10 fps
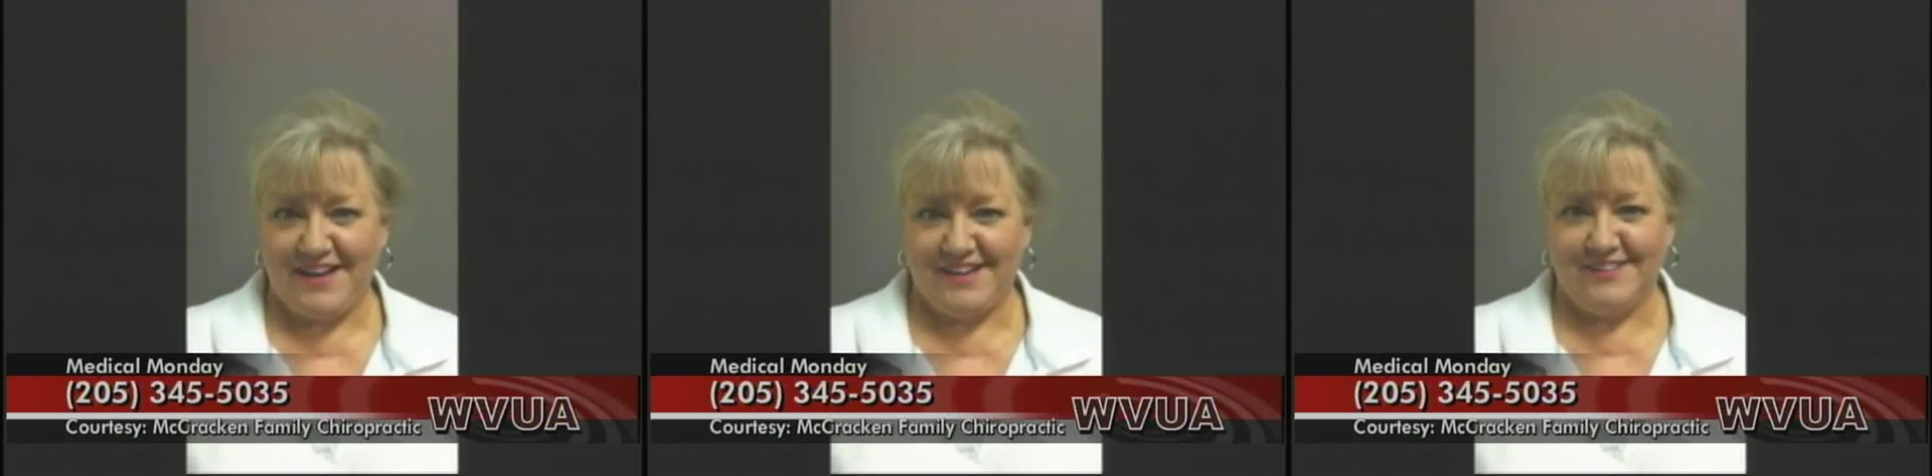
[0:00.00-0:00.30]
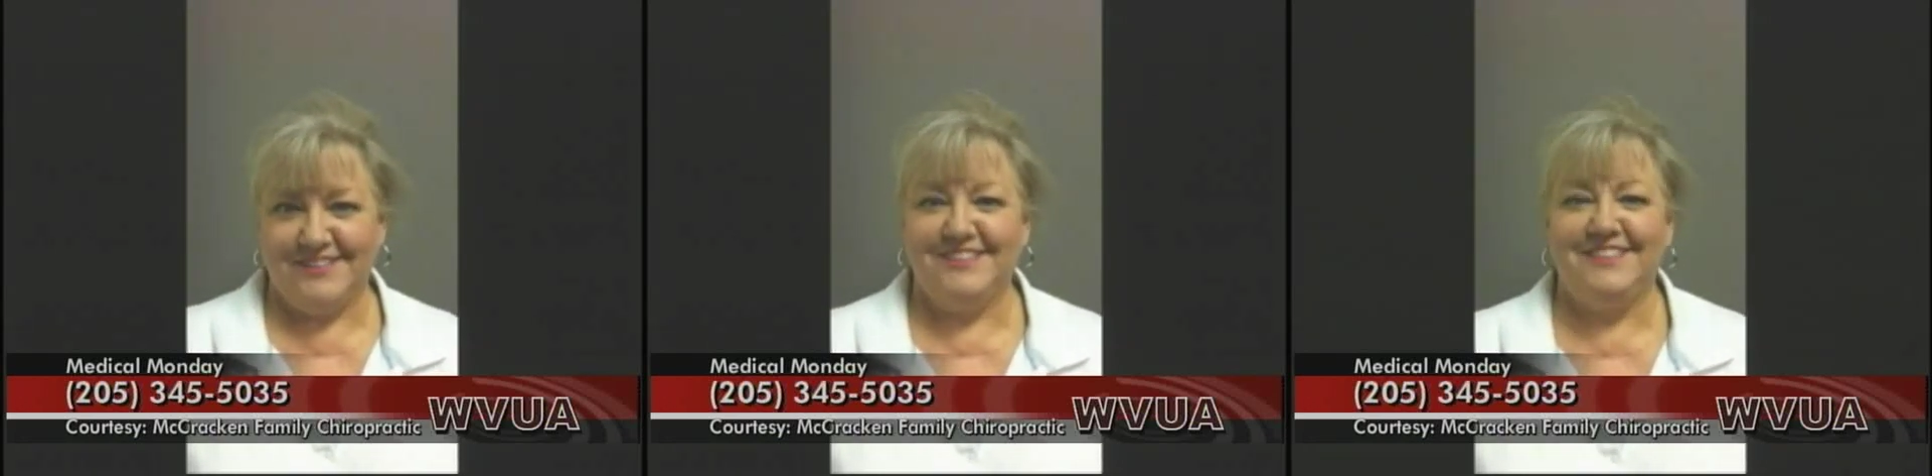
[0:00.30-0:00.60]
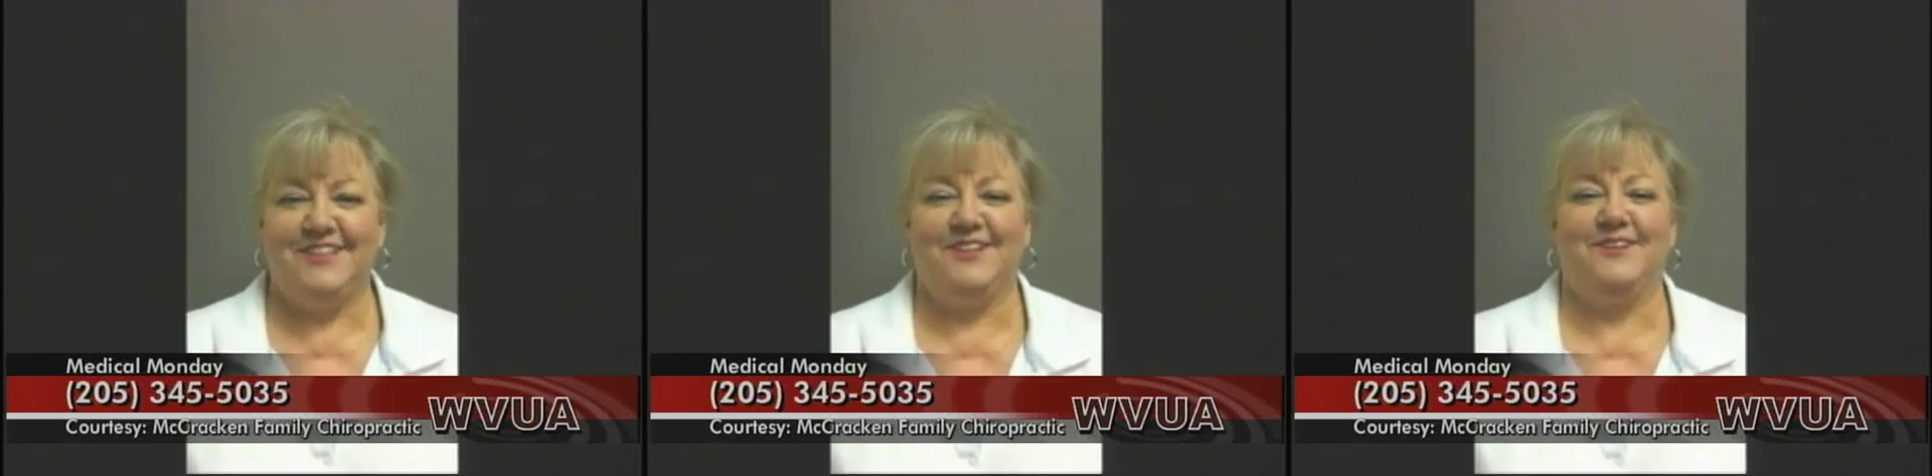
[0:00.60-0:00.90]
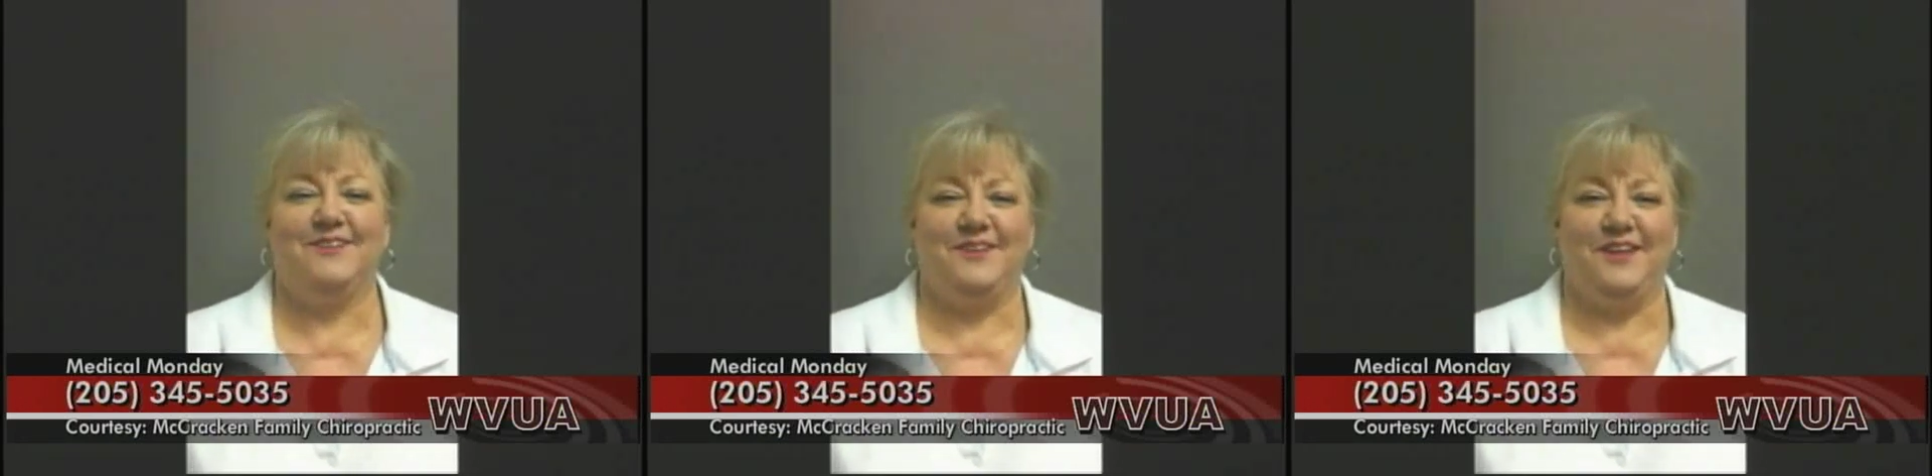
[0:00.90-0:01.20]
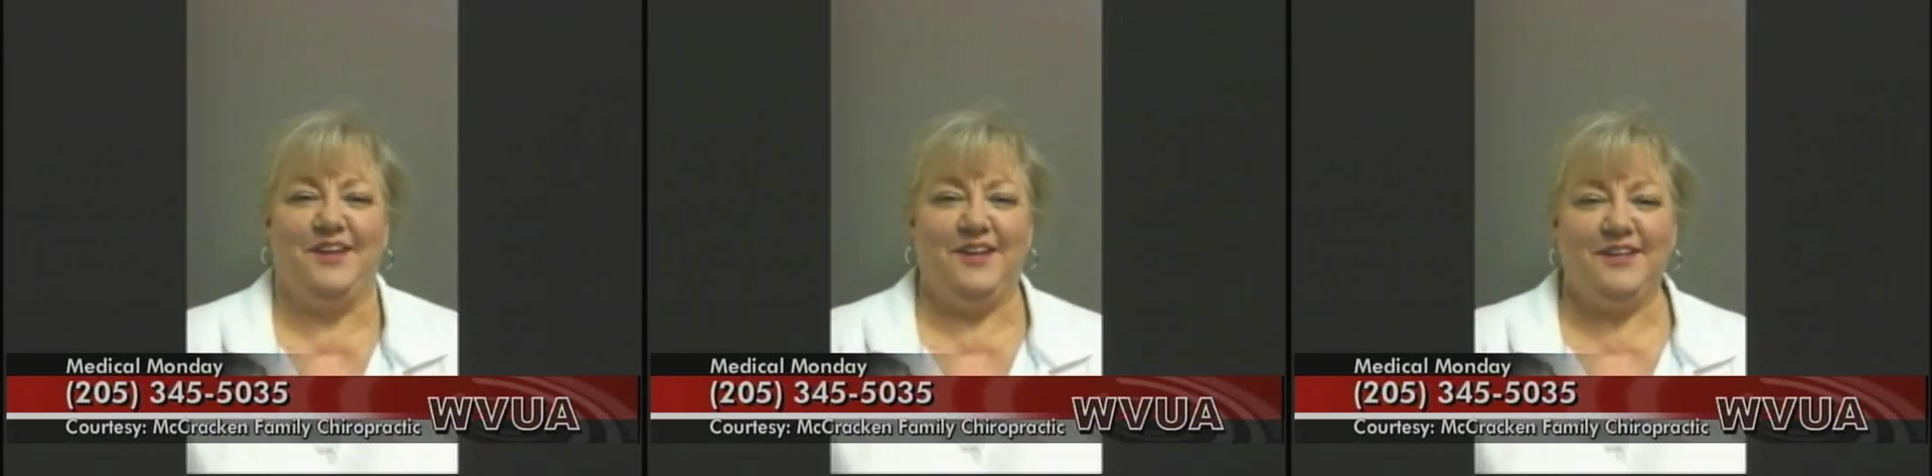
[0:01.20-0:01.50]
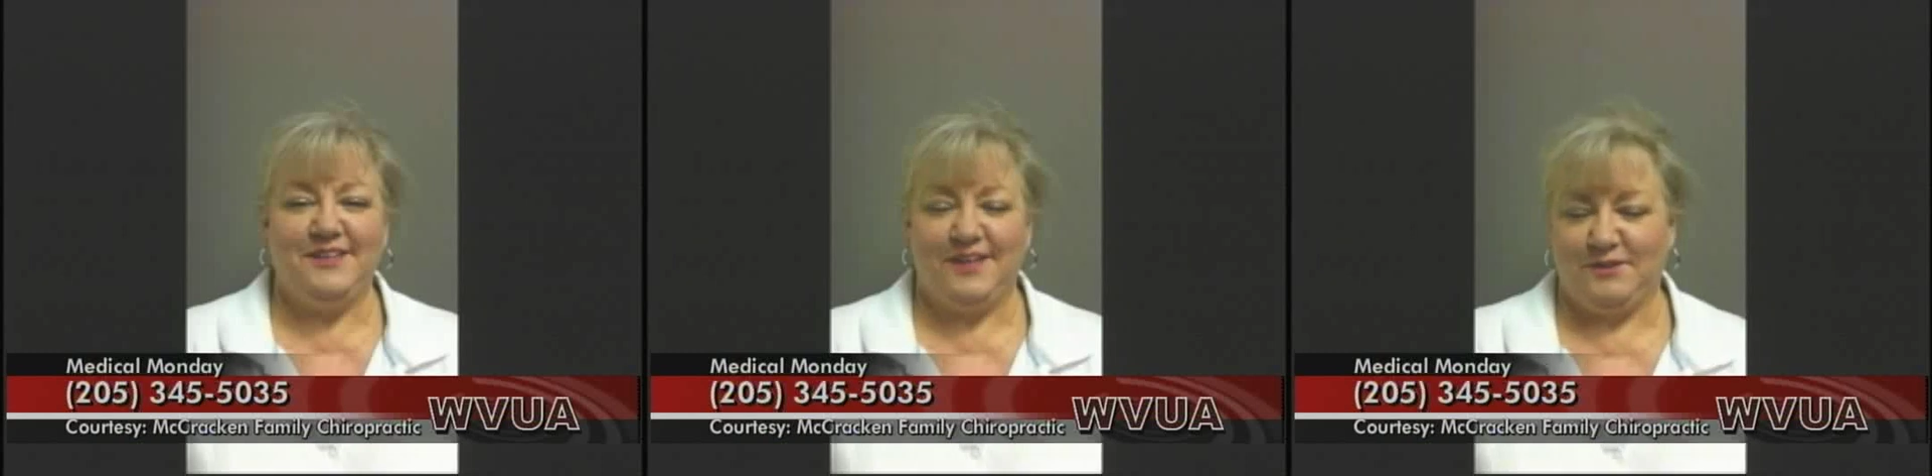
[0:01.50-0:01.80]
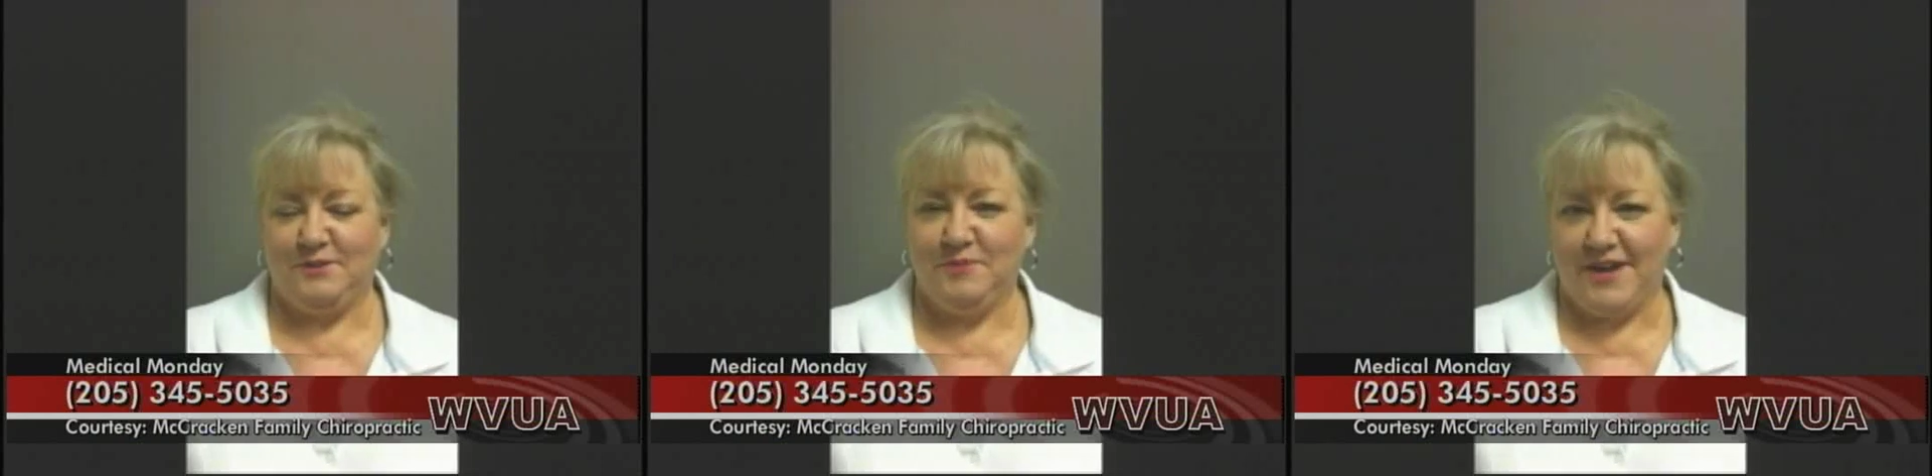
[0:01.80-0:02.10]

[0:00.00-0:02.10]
pounds on Dr.